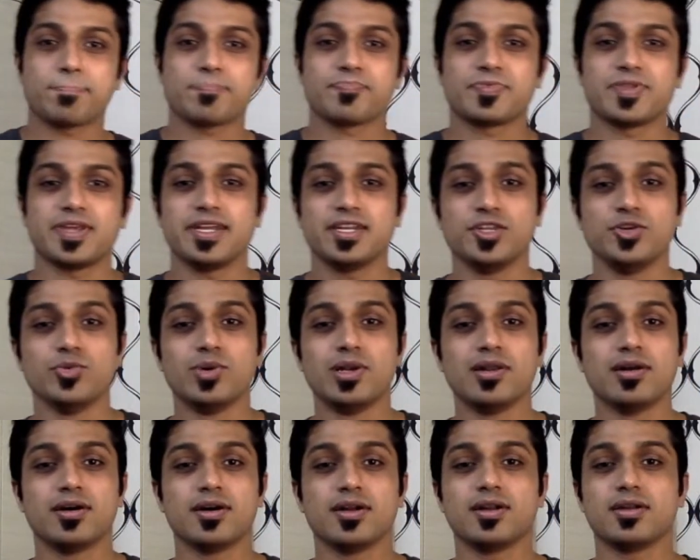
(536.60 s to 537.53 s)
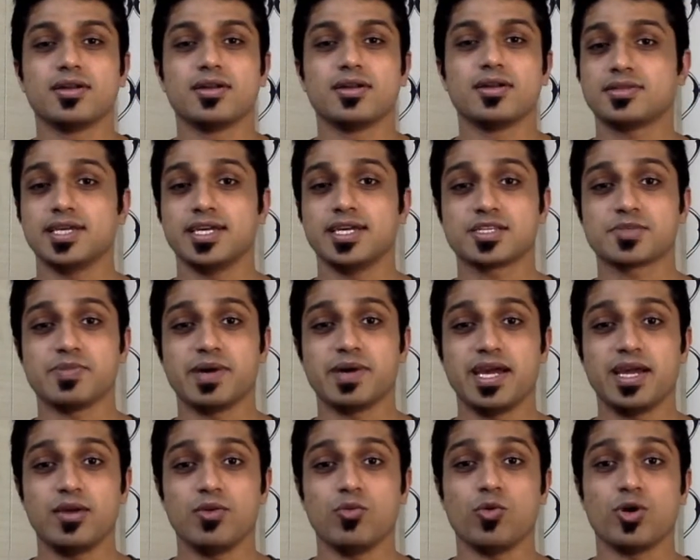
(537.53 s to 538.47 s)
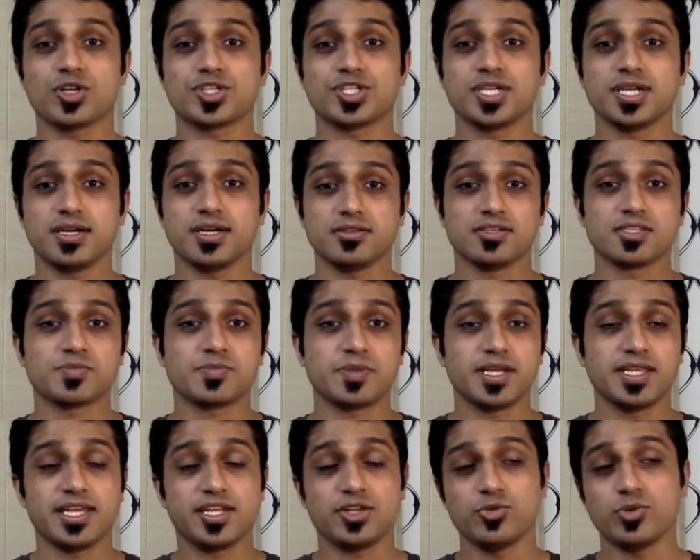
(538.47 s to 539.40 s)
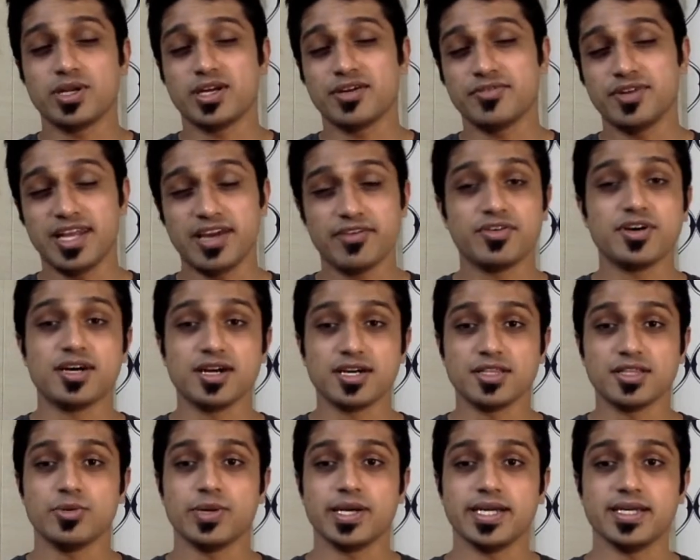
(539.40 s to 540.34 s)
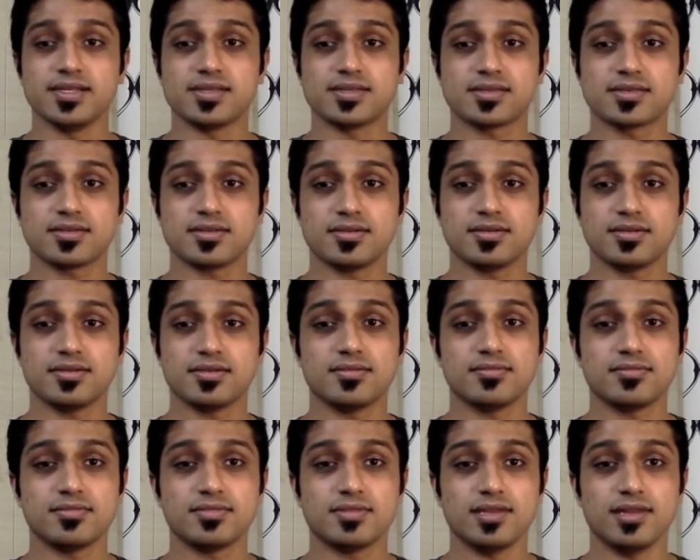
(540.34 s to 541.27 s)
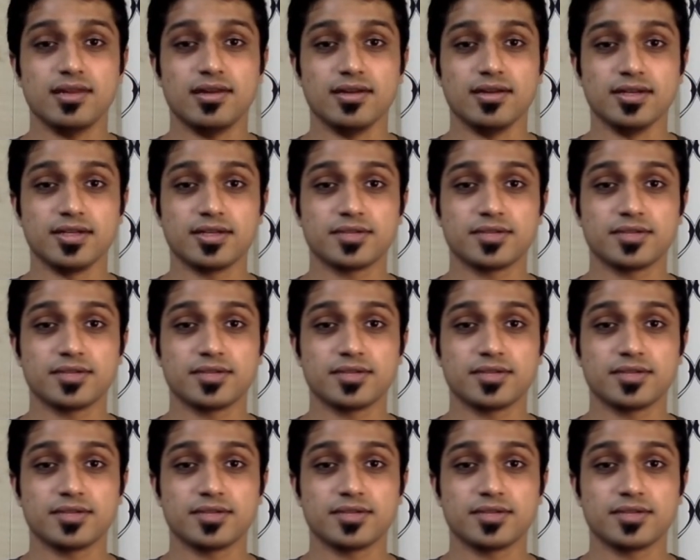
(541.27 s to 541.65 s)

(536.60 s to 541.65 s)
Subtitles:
Right? You will learn things by watching others pray that you would have never otherwise learned.